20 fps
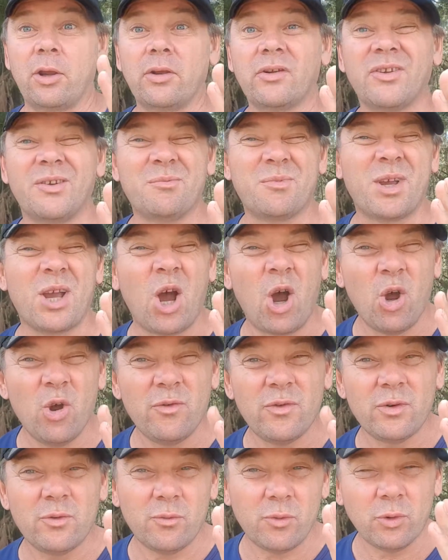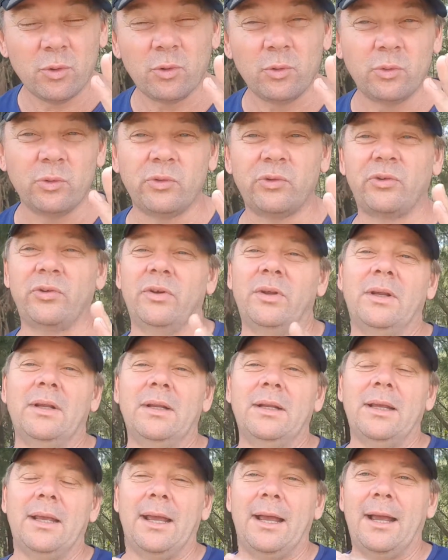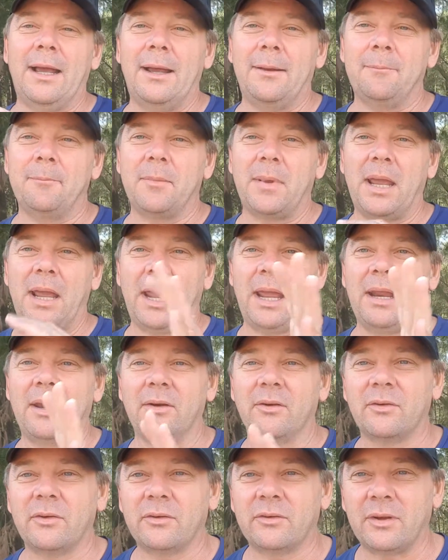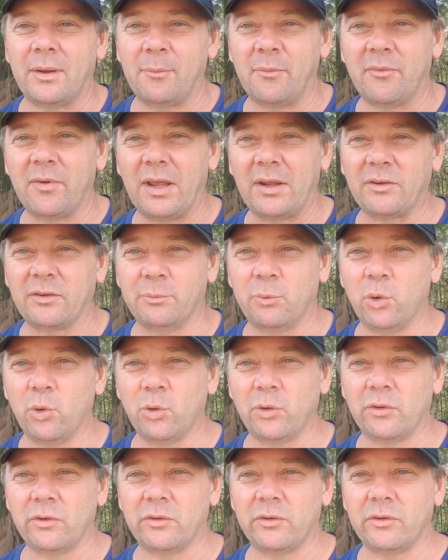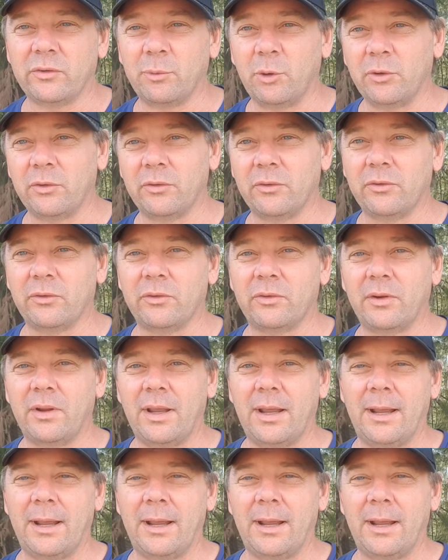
some COVID rules, and some of our supporters and sponsors.